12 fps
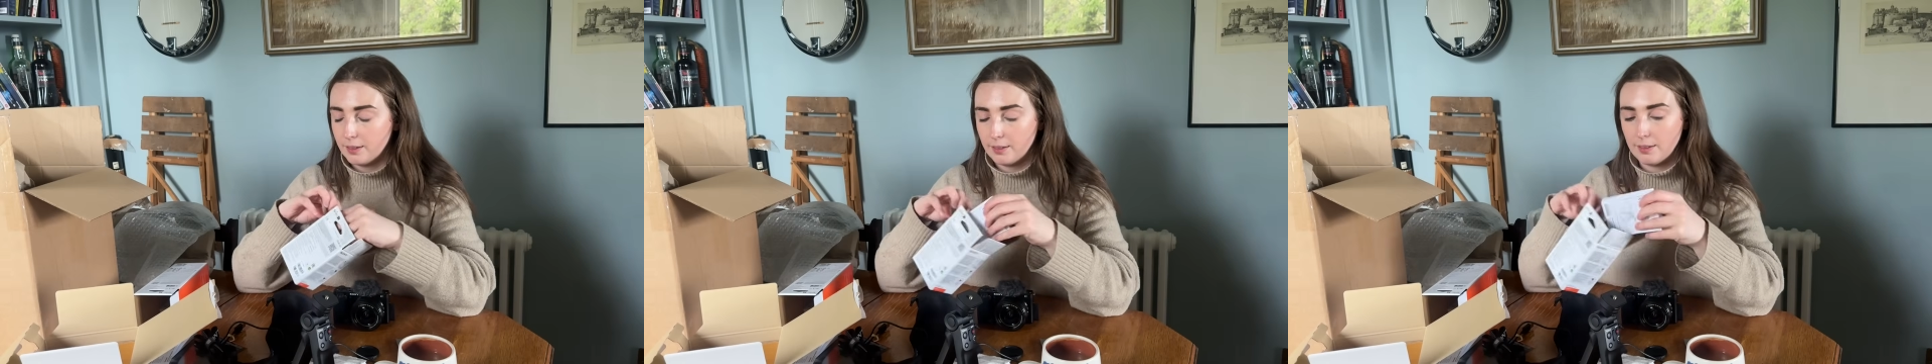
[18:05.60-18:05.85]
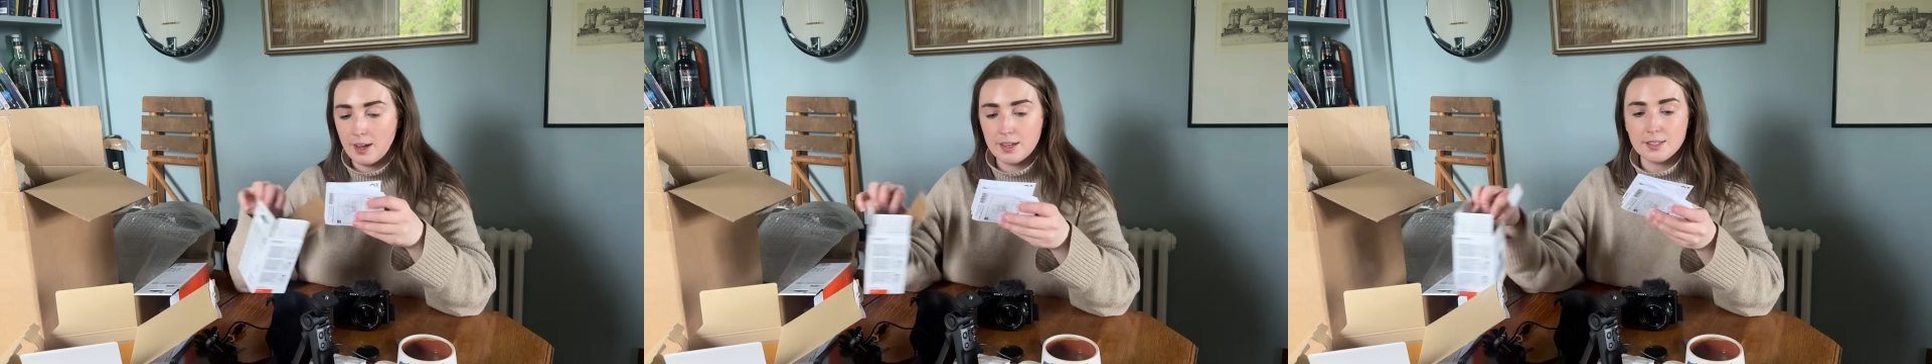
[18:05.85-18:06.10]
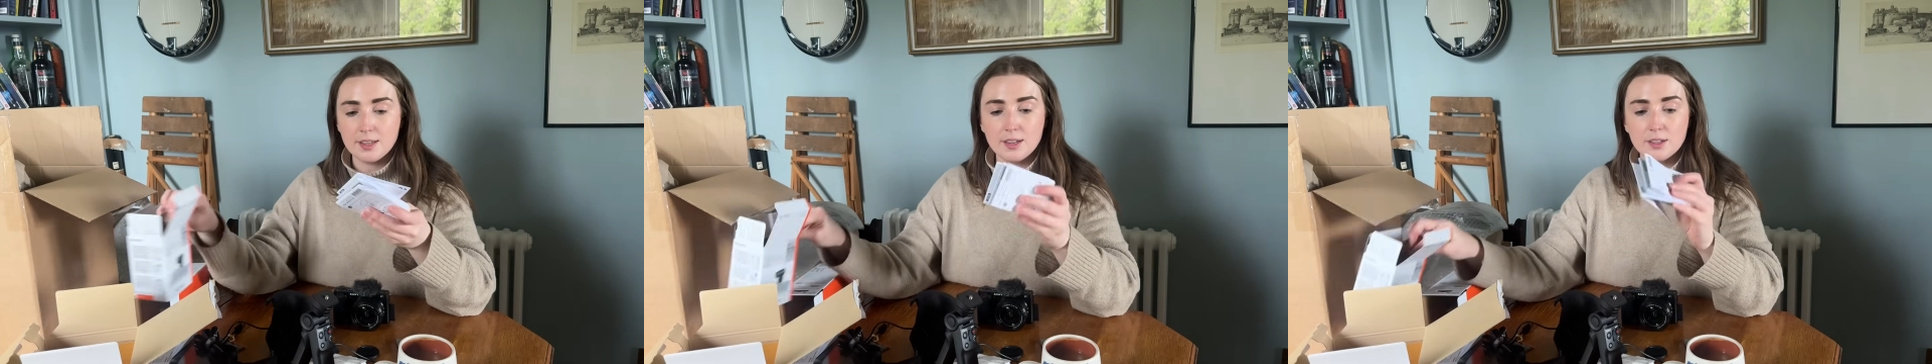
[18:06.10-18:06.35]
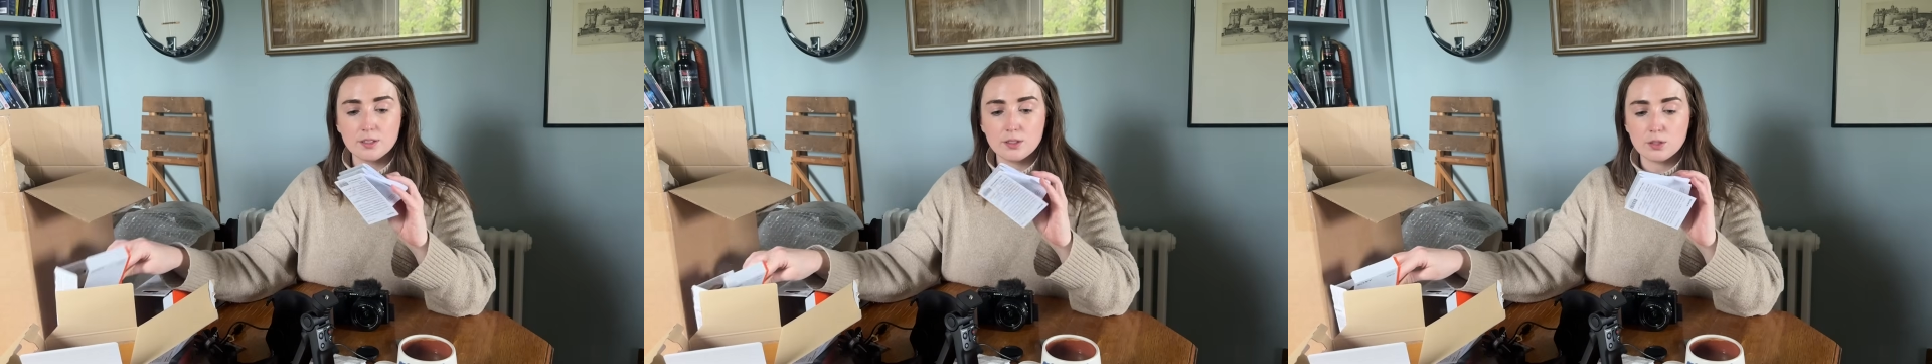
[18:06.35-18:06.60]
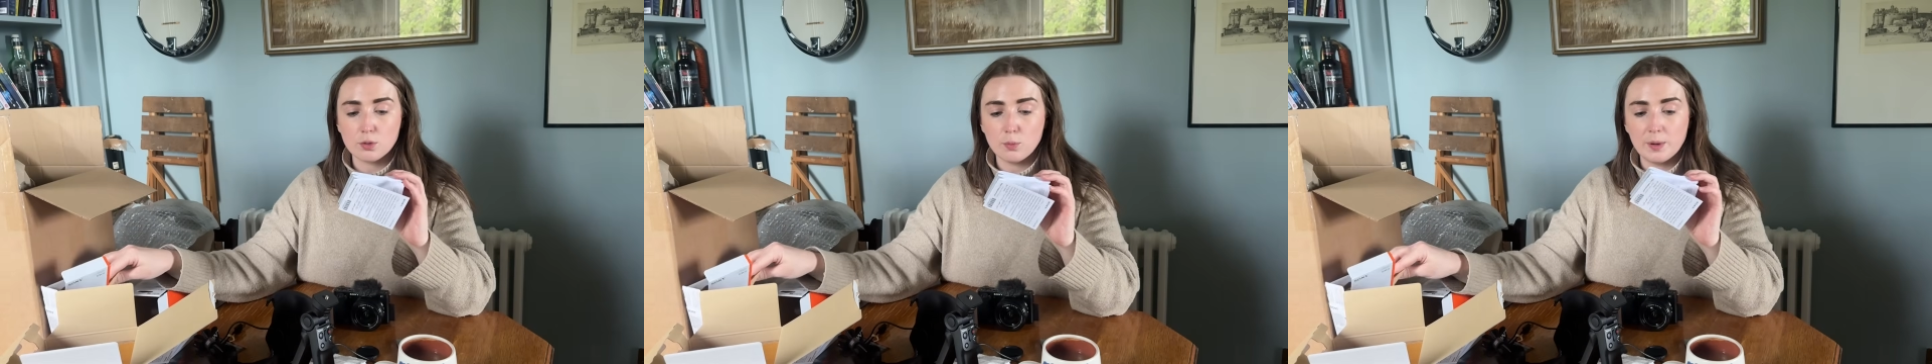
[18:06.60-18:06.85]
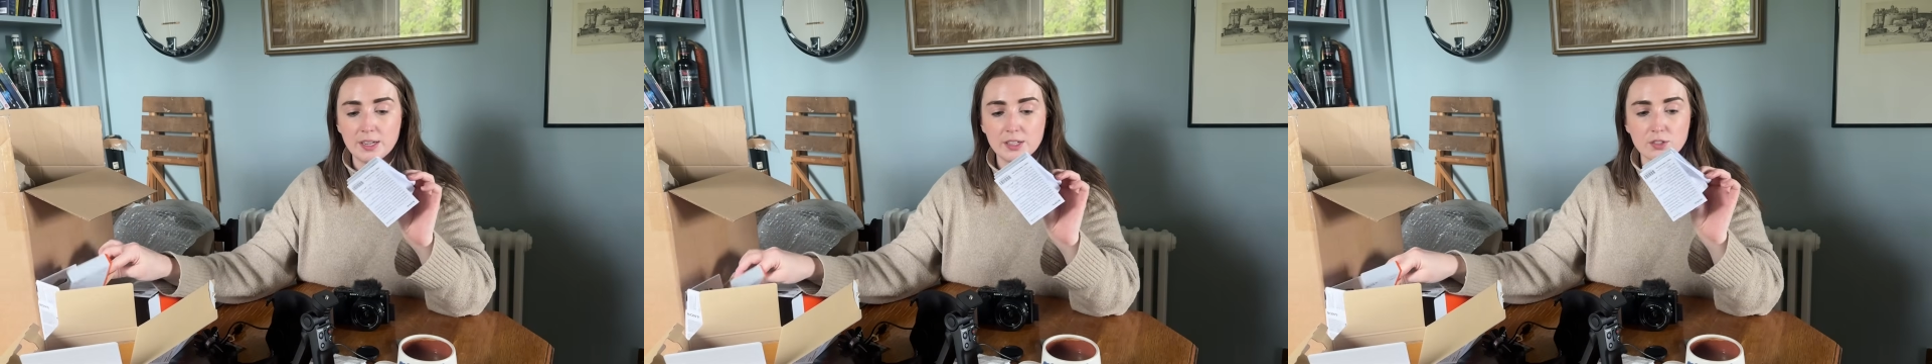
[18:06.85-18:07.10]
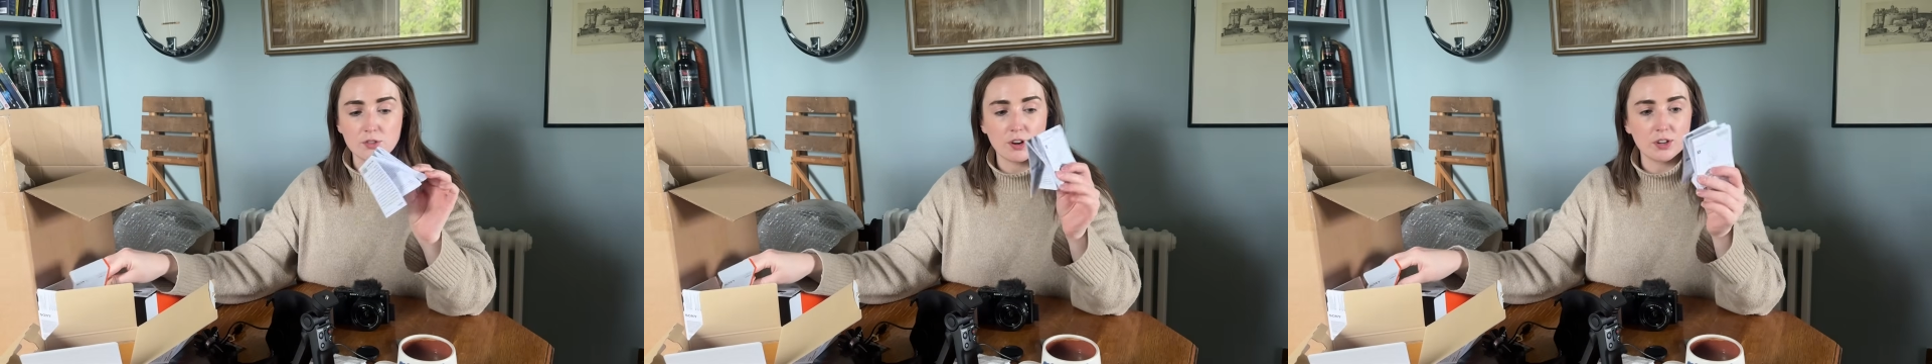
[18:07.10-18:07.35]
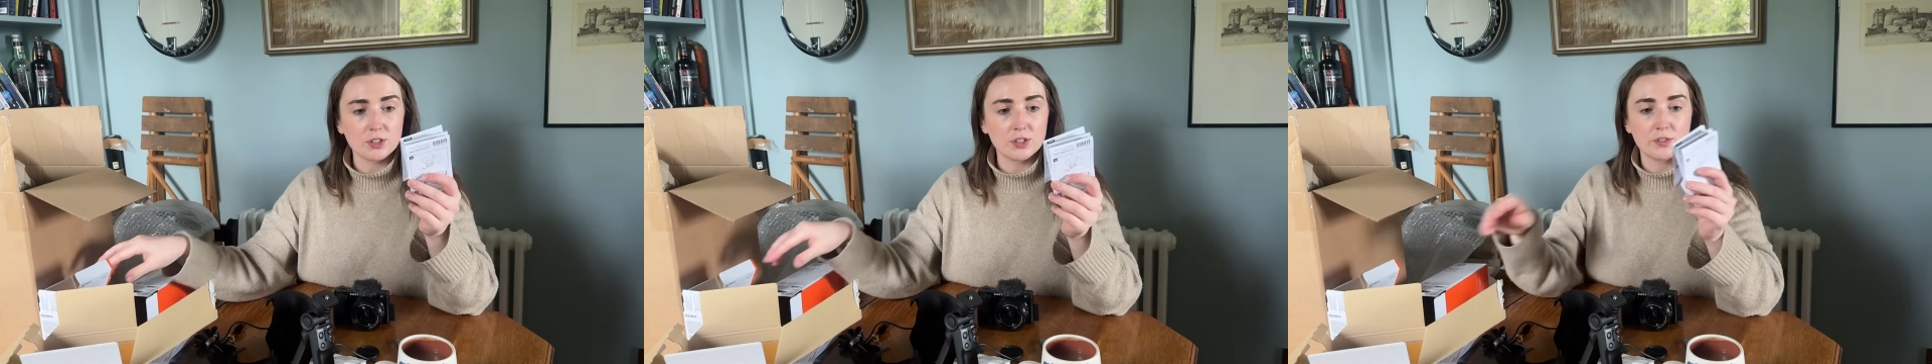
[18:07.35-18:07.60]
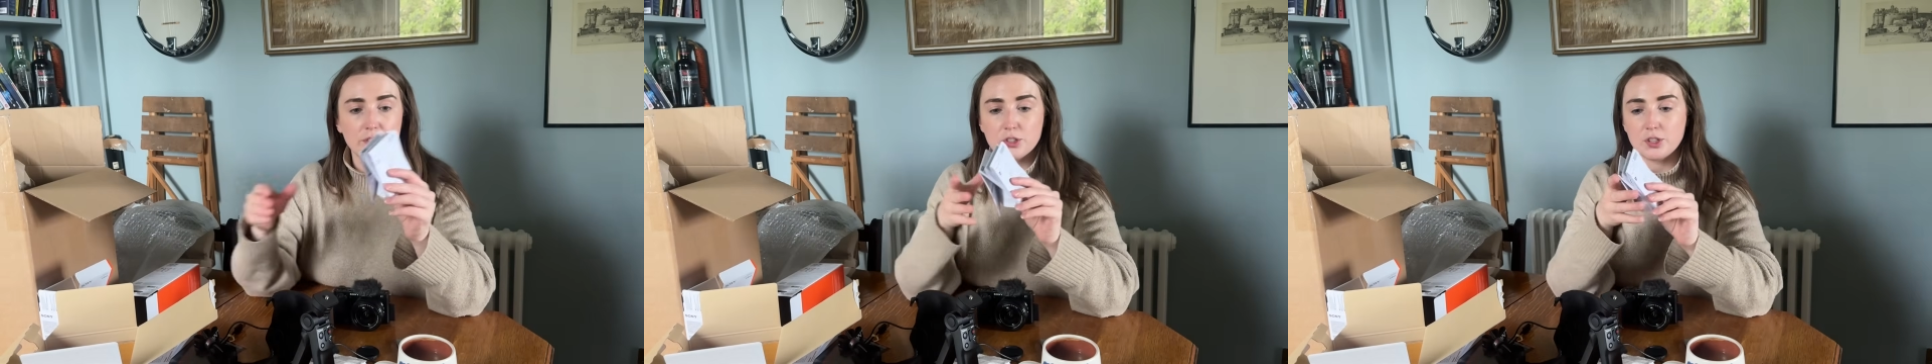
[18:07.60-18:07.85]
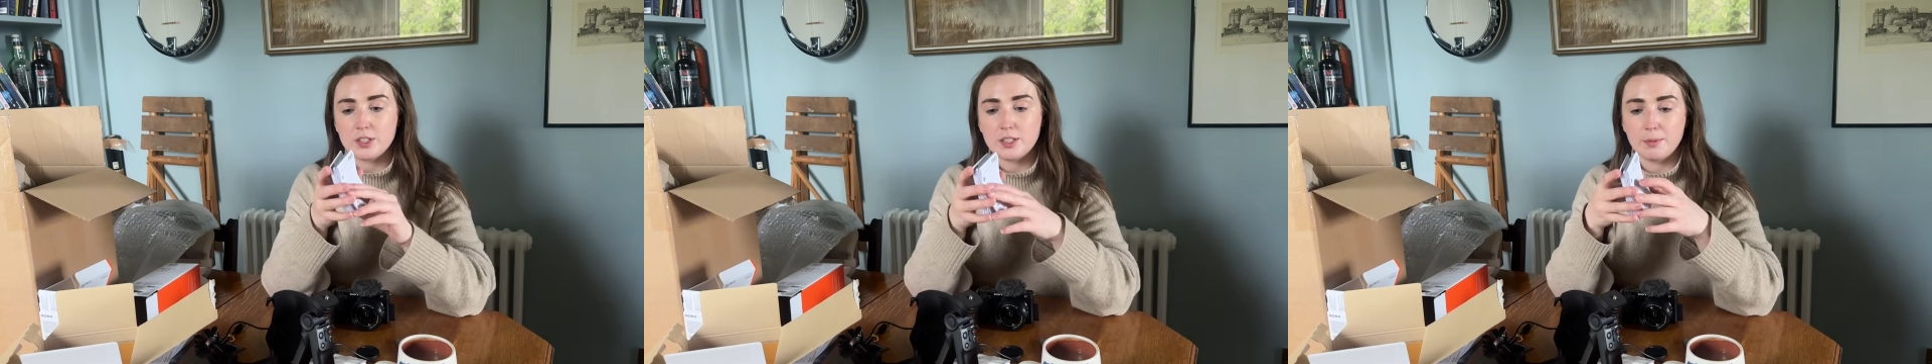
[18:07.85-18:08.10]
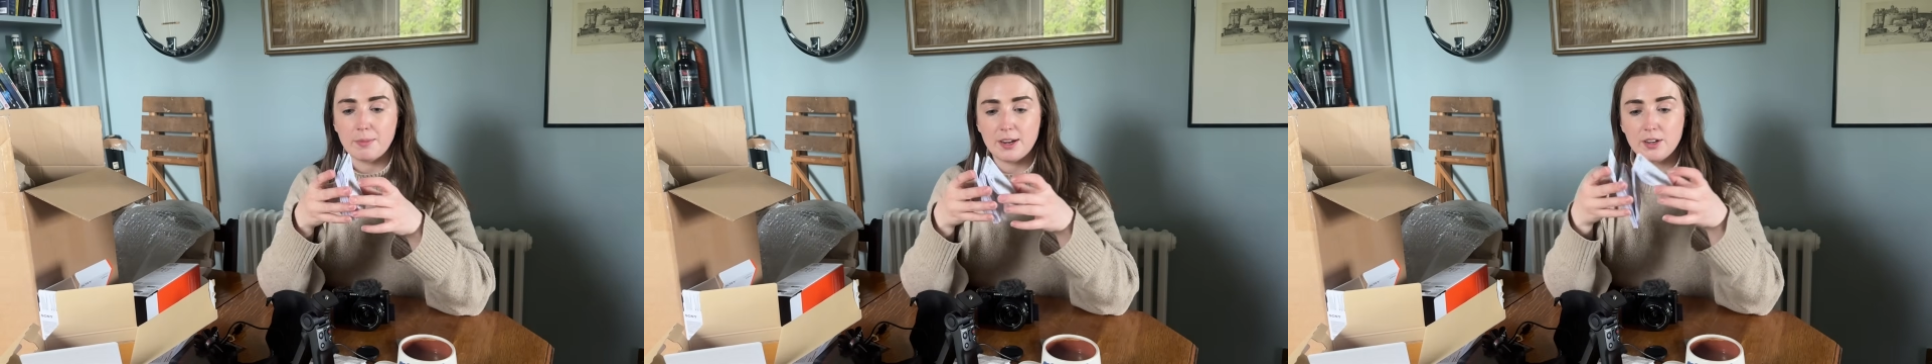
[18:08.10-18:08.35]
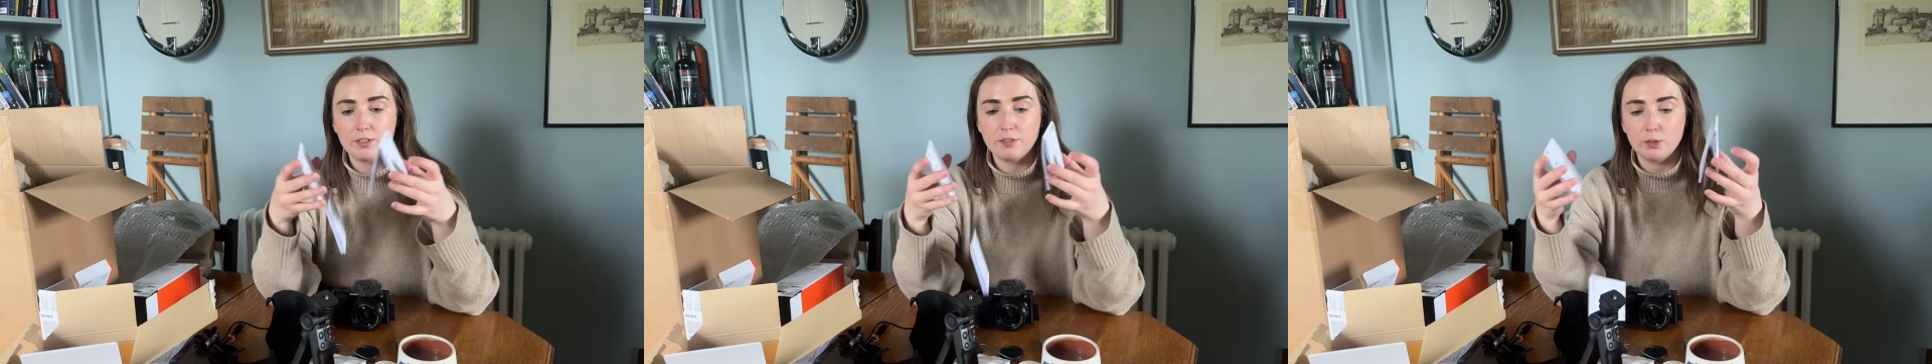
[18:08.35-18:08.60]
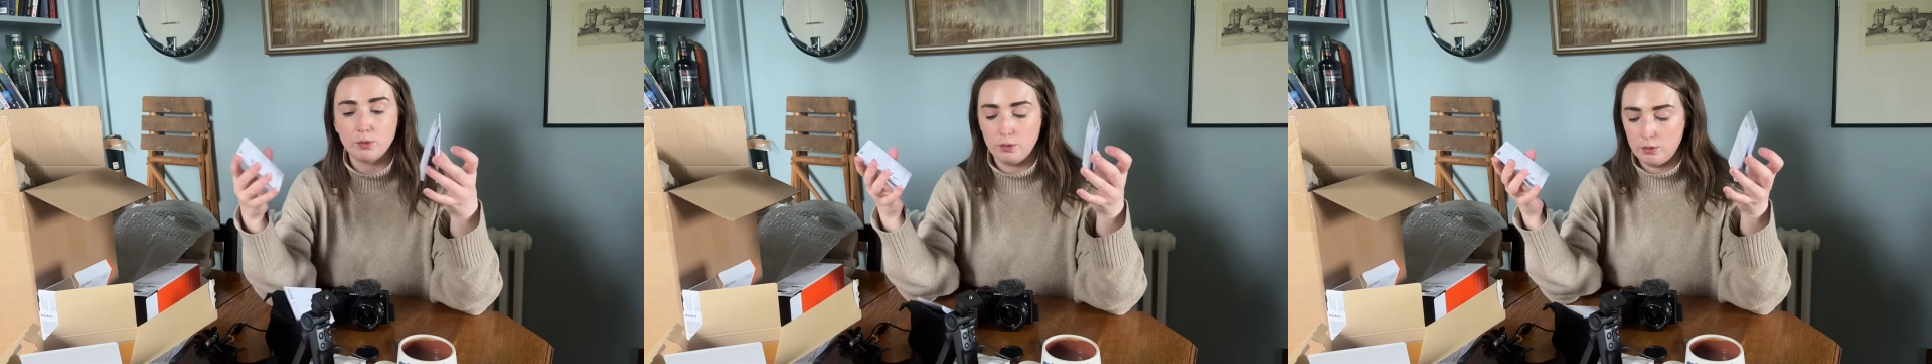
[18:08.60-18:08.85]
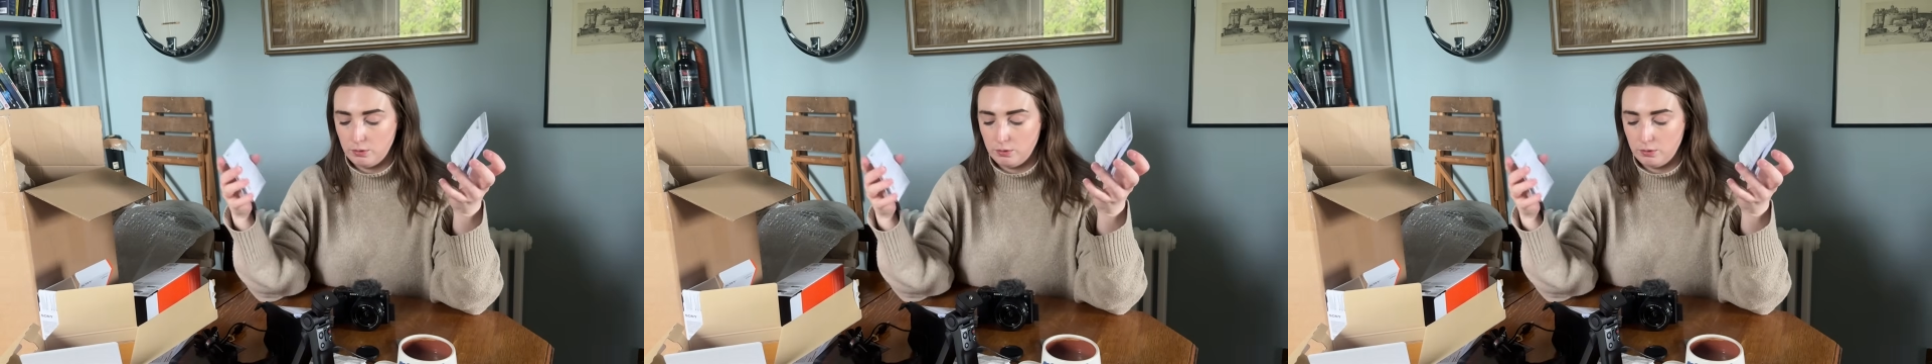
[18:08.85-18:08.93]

That is like so many instructions for just the microphone.